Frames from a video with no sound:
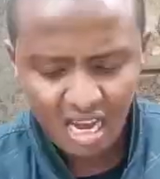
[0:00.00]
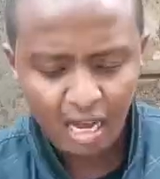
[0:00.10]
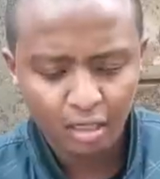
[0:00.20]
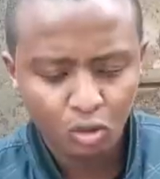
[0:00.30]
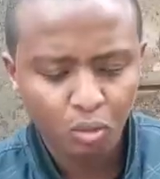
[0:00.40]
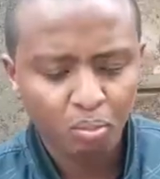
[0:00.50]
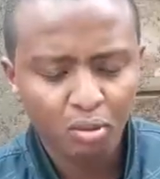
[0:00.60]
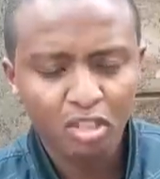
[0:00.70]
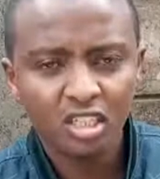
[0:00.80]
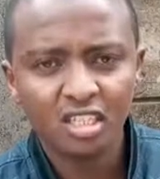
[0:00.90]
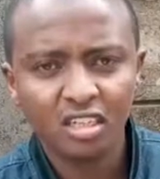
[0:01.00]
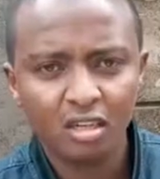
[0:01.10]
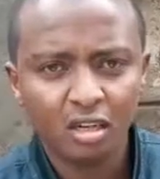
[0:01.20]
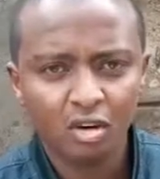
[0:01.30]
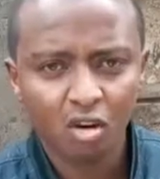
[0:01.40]
And to put it in
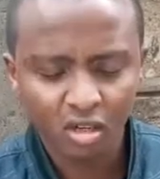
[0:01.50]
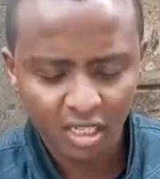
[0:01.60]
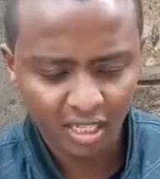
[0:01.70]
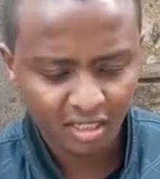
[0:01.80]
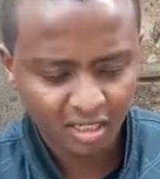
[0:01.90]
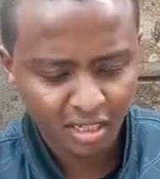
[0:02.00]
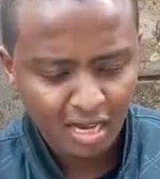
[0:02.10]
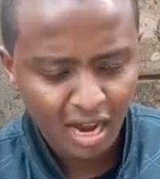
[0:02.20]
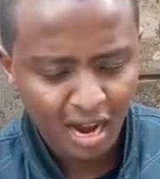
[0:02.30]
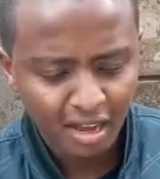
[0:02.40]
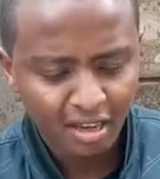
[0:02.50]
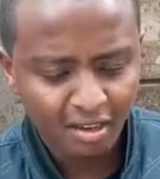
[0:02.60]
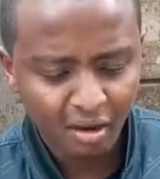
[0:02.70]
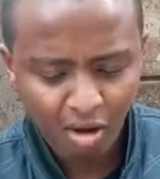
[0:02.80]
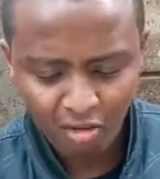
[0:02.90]
context, in
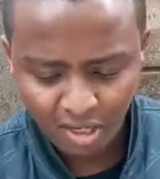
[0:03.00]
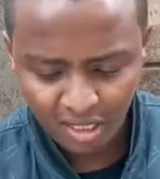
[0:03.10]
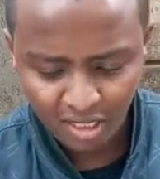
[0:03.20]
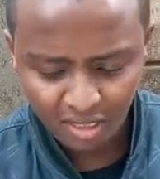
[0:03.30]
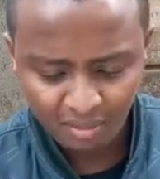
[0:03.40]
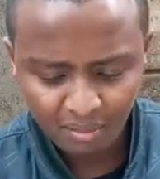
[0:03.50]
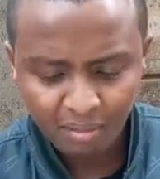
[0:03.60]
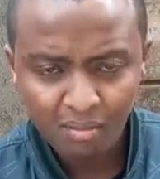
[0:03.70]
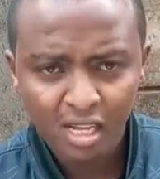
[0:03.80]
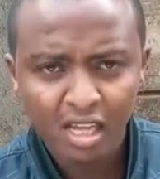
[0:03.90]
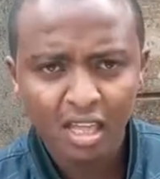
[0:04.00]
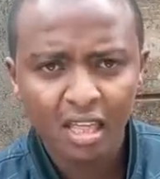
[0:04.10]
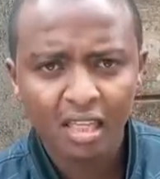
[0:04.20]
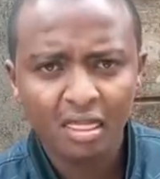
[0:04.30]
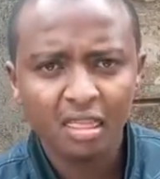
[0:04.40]
our reading,
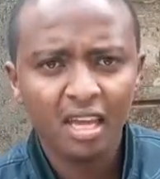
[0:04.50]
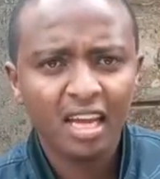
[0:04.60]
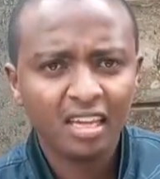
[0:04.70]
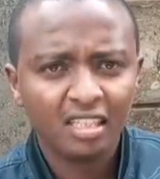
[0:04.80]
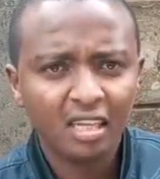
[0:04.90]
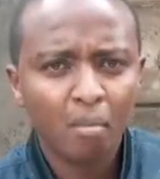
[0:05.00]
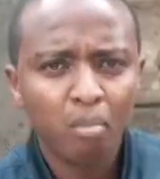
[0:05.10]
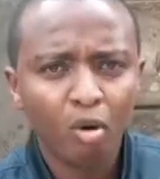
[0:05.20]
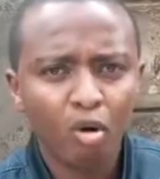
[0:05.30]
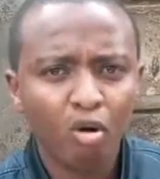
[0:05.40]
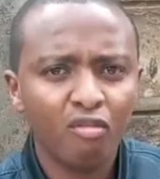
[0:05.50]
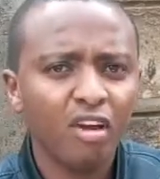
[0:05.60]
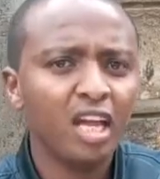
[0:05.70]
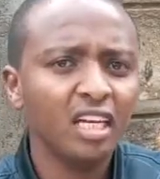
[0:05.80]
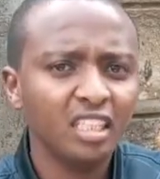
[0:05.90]
the example of
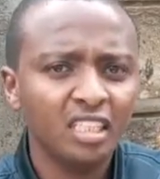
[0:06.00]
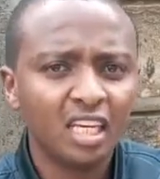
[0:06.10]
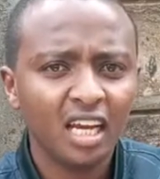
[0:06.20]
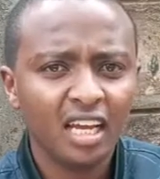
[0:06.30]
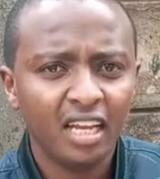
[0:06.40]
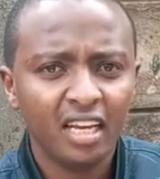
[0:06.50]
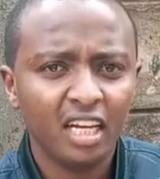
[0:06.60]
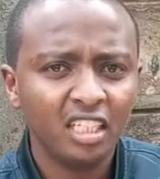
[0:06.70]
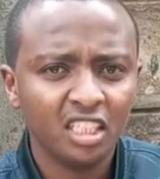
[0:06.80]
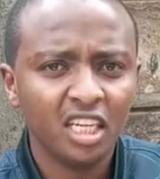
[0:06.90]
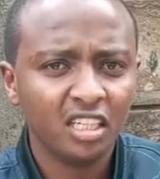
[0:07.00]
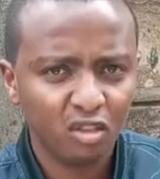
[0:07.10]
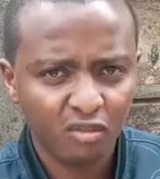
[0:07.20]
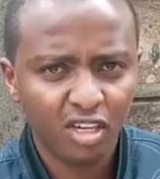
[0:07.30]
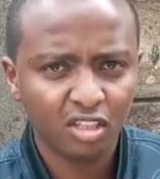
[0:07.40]
Elijah and Elisha is
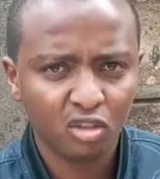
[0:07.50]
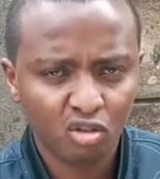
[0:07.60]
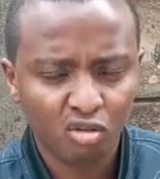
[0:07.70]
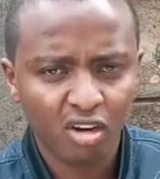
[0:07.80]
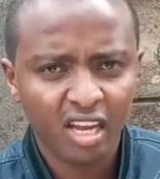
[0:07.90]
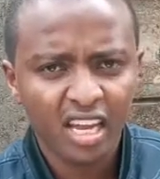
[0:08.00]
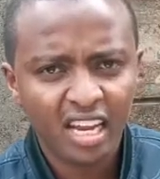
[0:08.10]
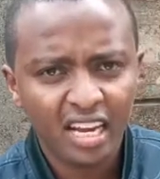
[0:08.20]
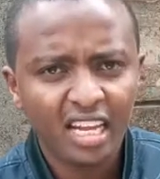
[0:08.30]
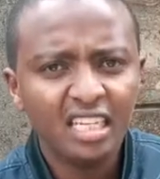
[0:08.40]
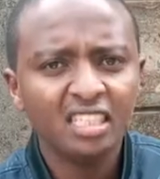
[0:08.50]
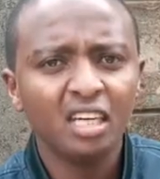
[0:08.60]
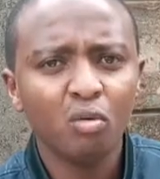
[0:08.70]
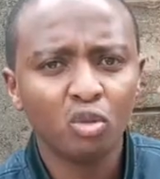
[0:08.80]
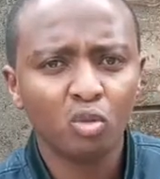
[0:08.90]
very strong. And Elijah
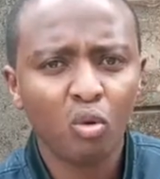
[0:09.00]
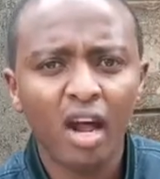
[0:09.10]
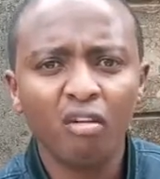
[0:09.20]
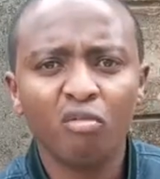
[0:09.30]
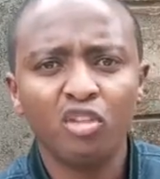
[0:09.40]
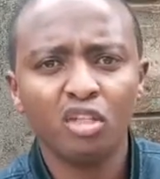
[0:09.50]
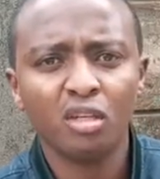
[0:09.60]
was one of the